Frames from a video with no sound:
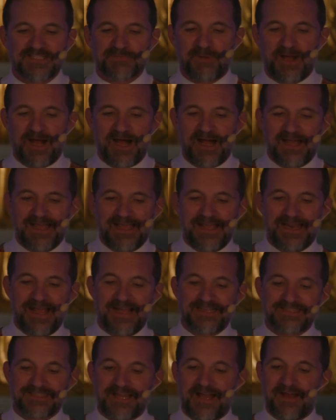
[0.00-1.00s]
Spa in
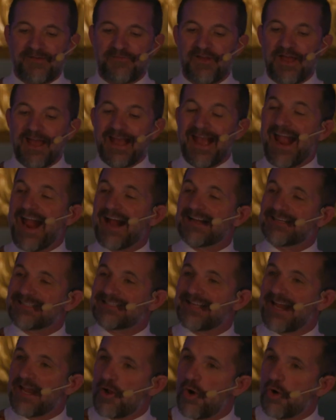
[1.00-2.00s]
SF. And to
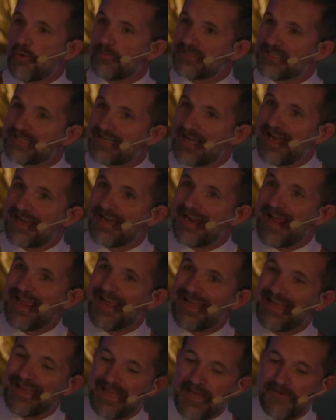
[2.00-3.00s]
take home tonight,
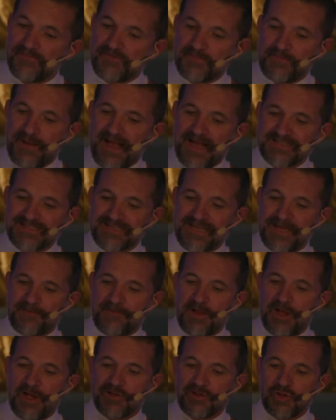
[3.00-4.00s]
a gift
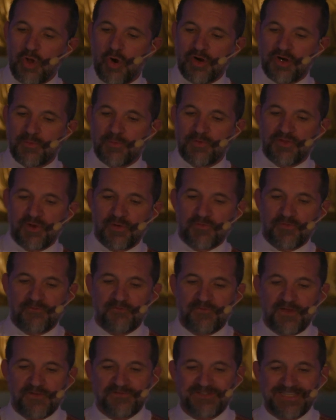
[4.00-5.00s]
basket loaded with over
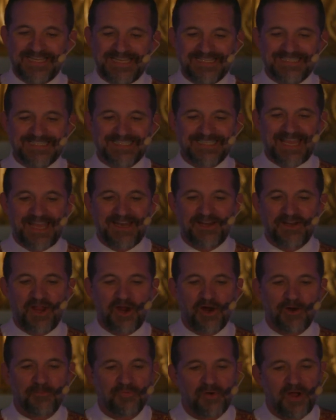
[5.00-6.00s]
15
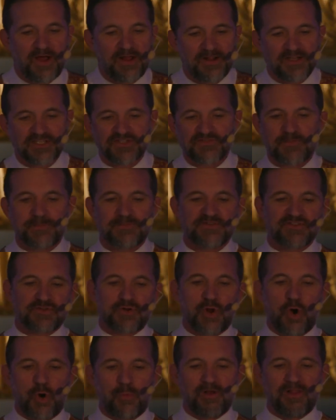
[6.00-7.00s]
skincare products from
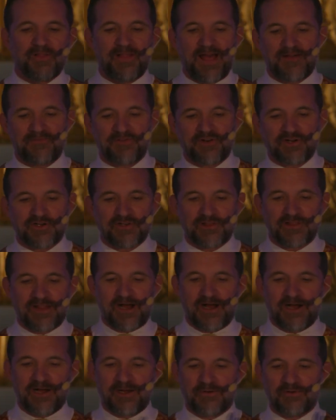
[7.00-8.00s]
Sonoba Lavender
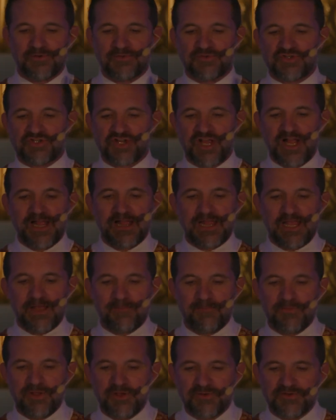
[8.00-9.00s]
Lounge,
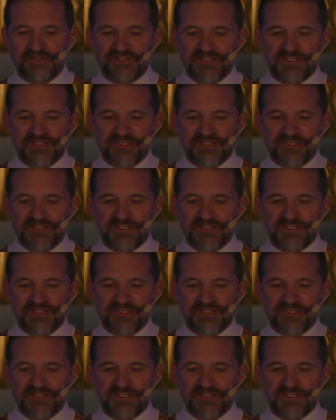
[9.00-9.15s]
Lemieux